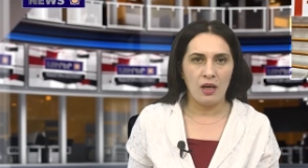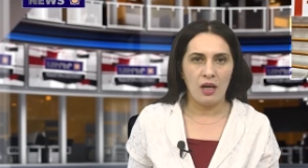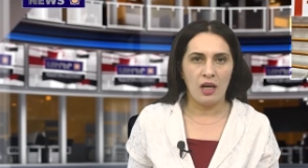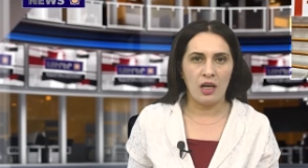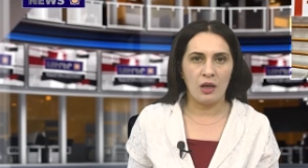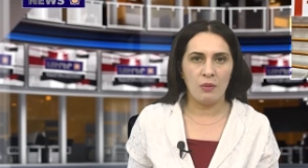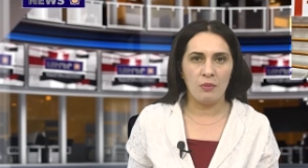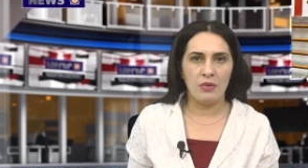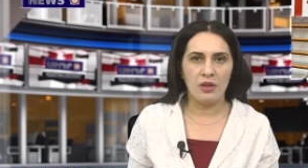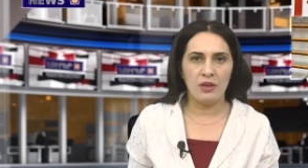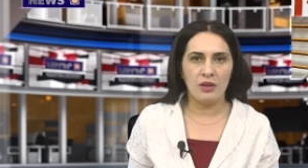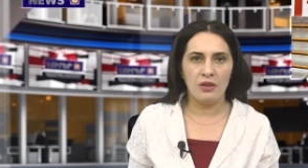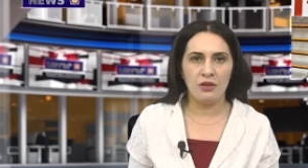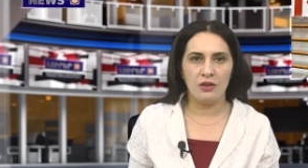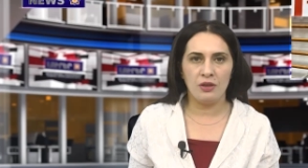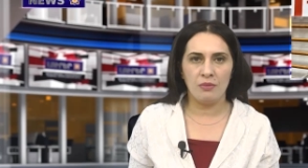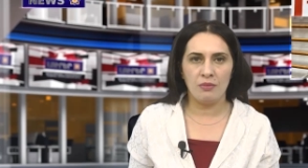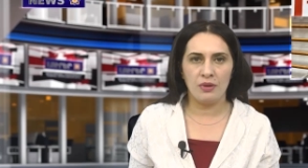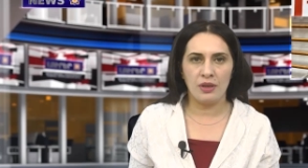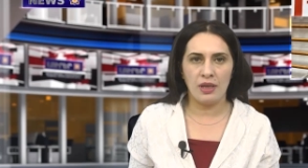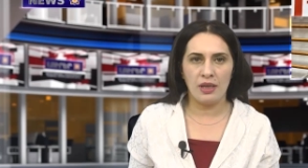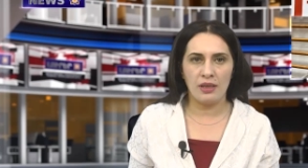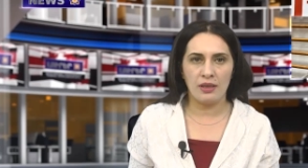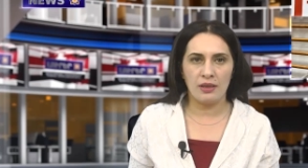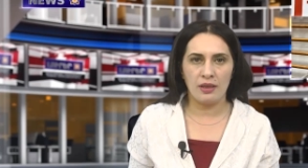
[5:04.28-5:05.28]
Armenian
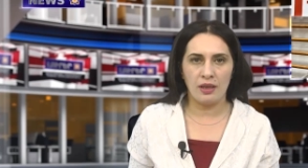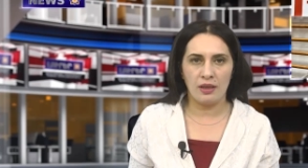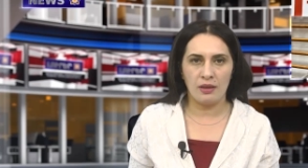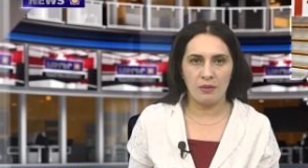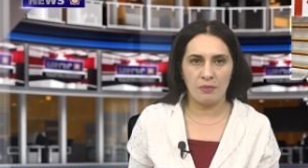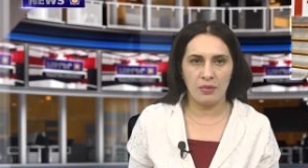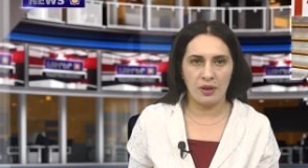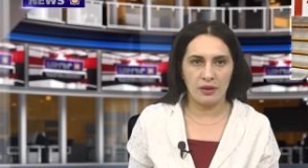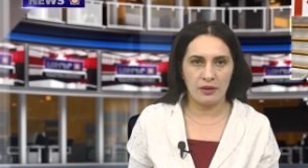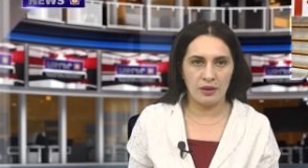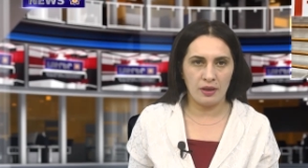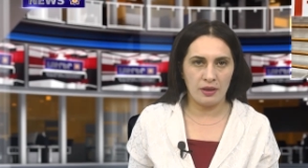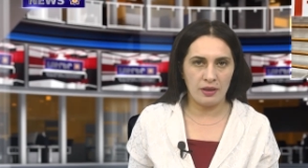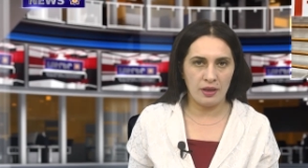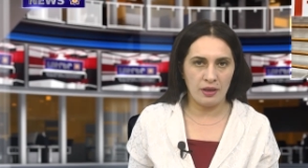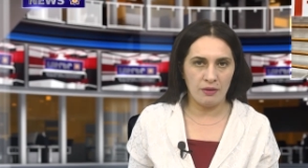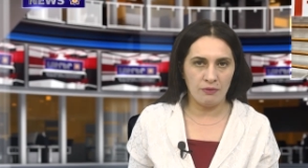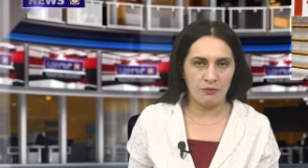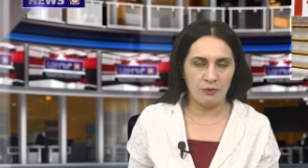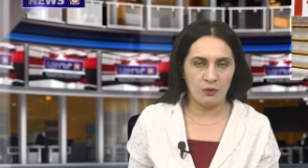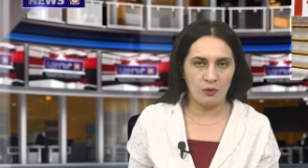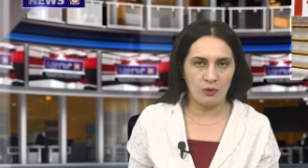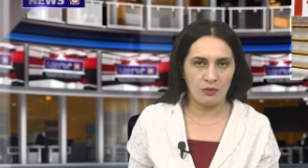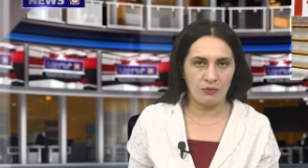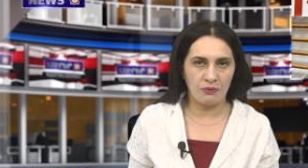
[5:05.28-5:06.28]
gymnast Anna
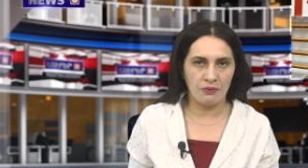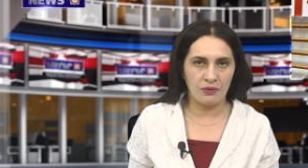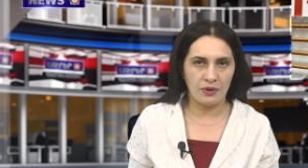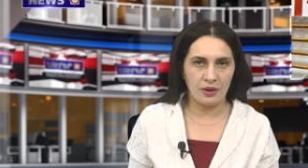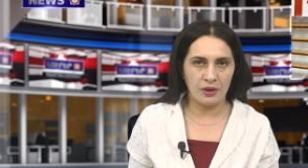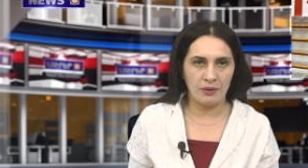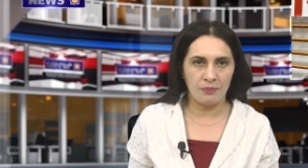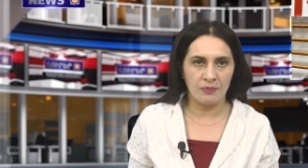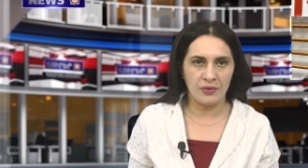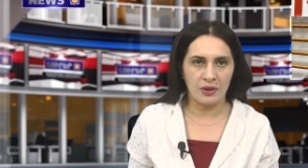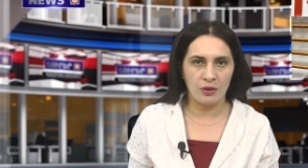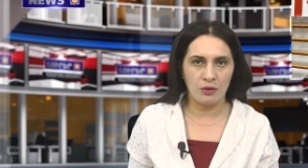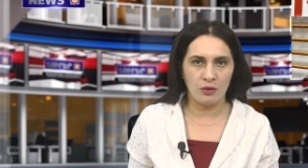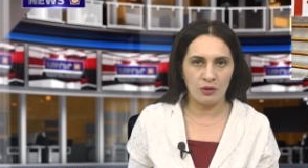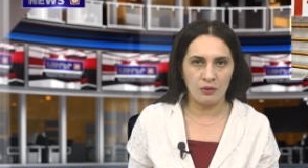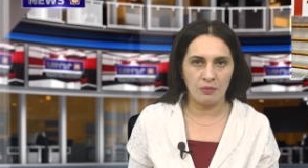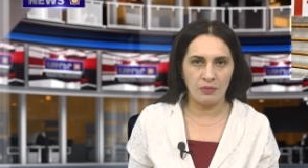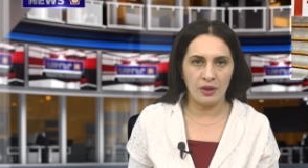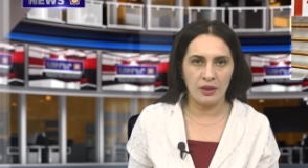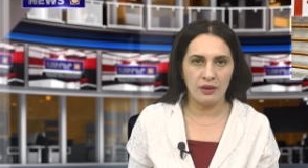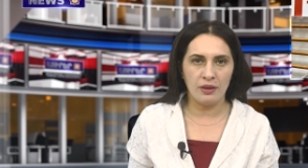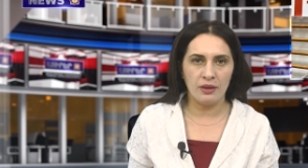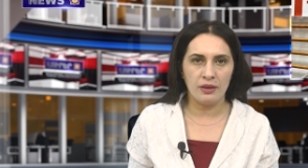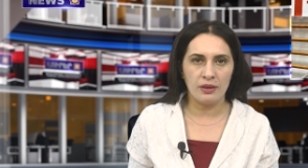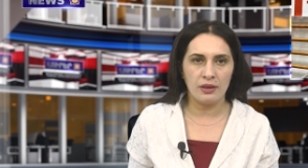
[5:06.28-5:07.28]
Badalyan won three gold
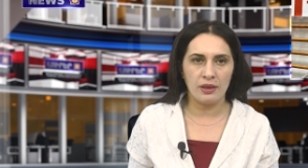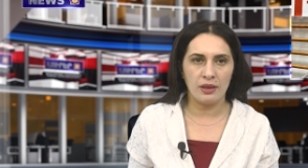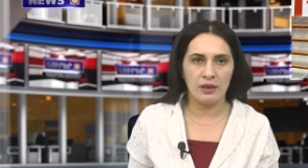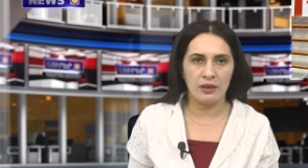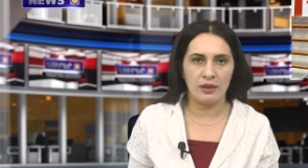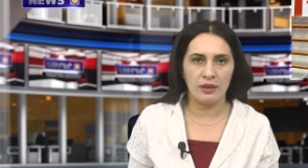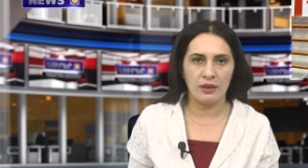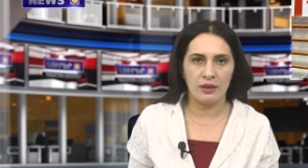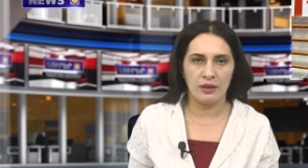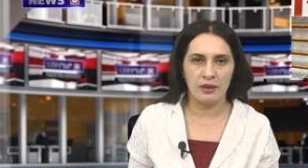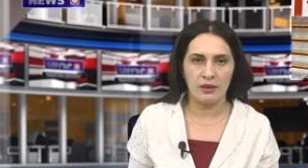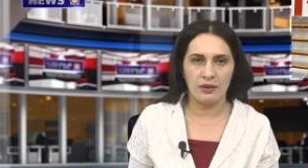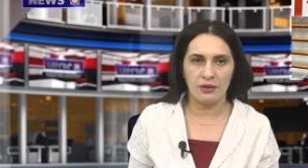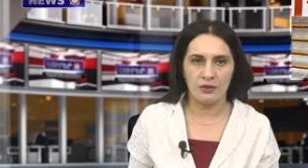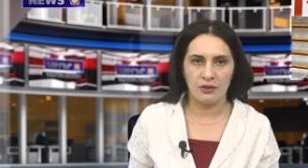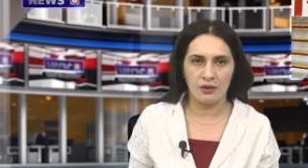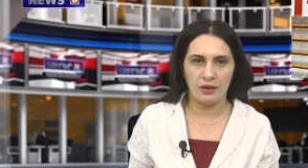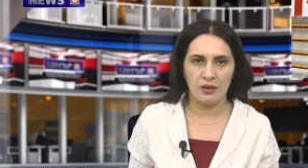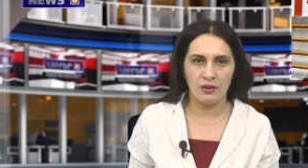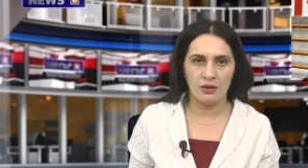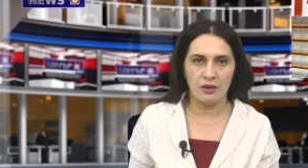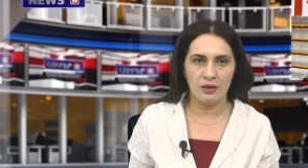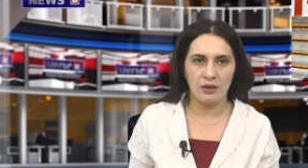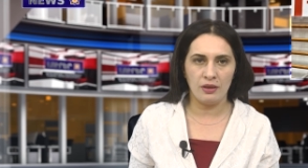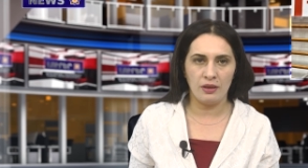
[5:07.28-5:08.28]
medals at the
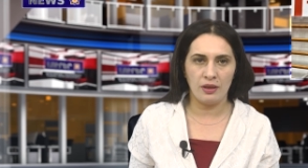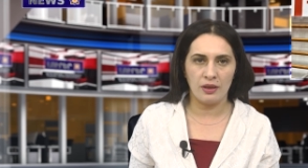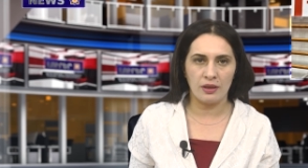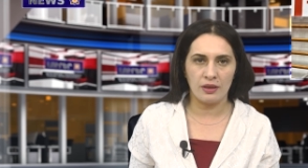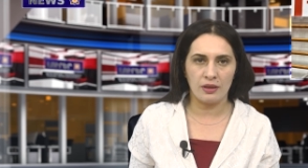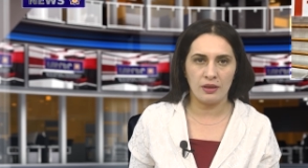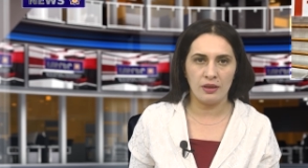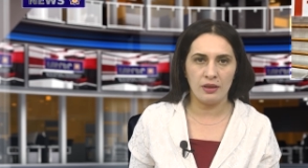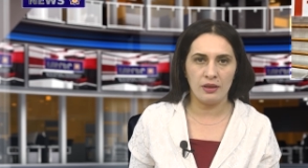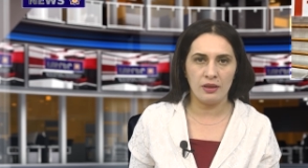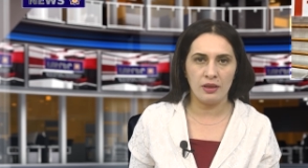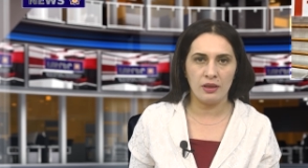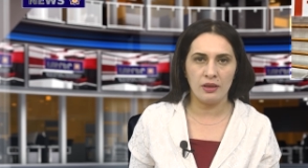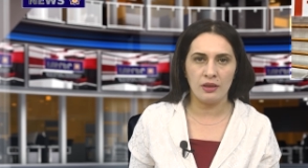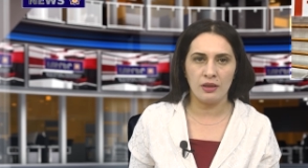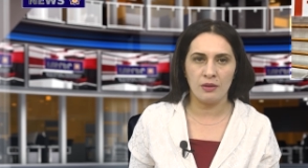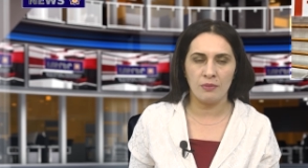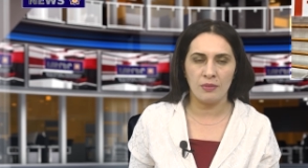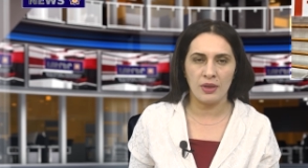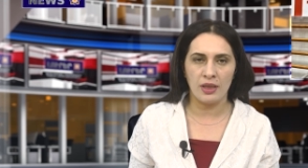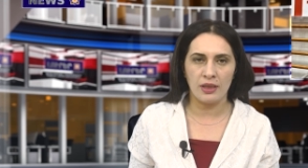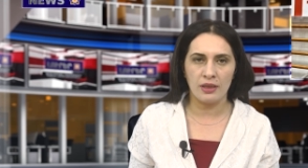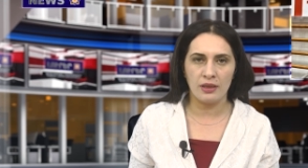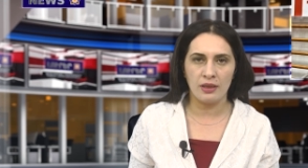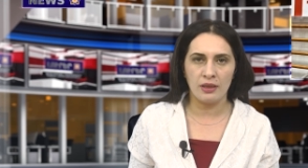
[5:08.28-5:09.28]
International Artistic
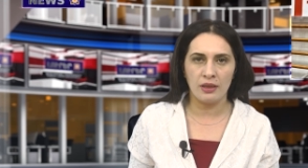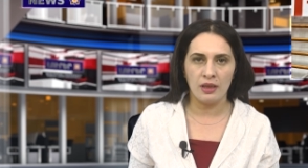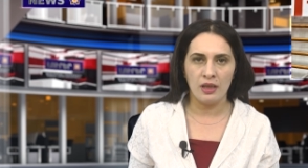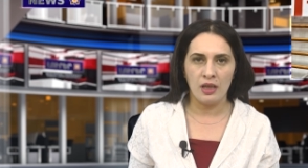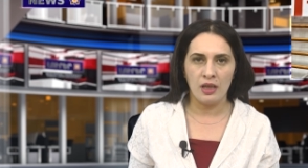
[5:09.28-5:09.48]
Gymnastic